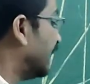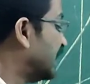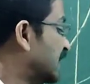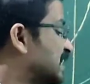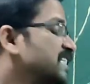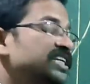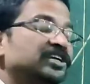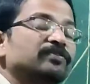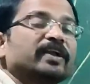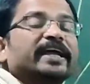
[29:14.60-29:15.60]
intensity
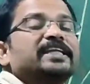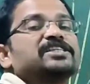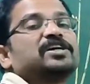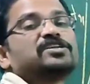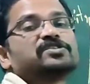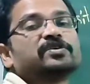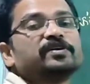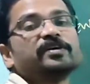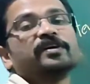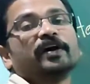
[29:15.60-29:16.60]
of light is
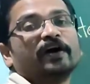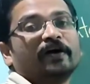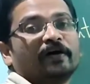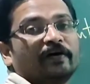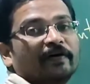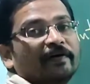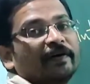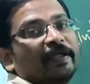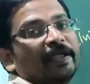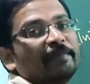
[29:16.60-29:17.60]
also
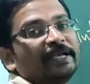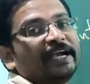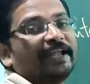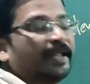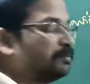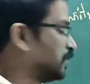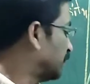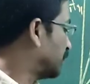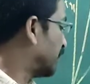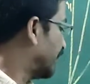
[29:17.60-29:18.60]
emitted or
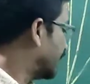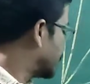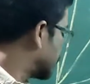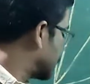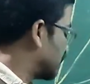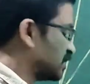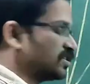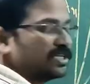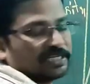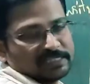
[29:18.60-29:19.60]
absorbed radiation is
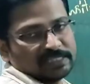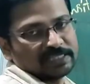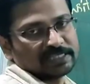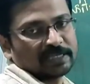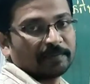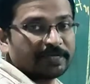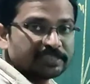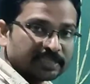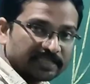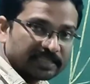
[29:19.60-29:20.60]
also increases.
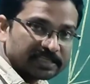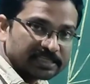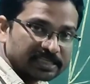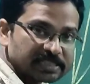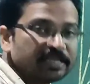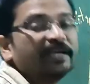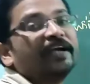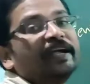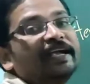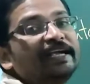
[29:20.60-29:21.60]
Temperature increases,
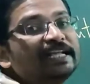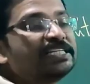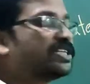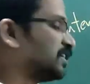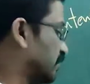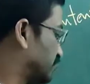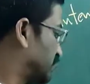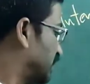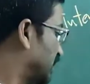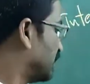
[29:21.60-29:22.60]
intensity of
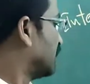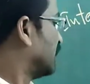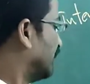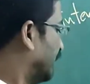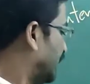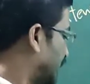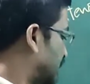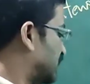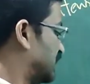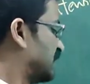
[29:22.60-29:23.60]
the
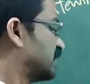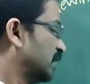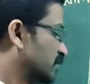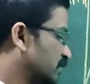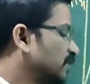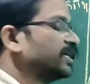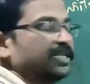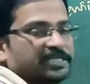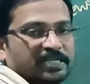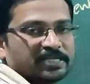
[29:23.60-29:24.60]
intensity is also
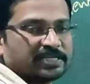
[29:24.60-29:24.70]
increases.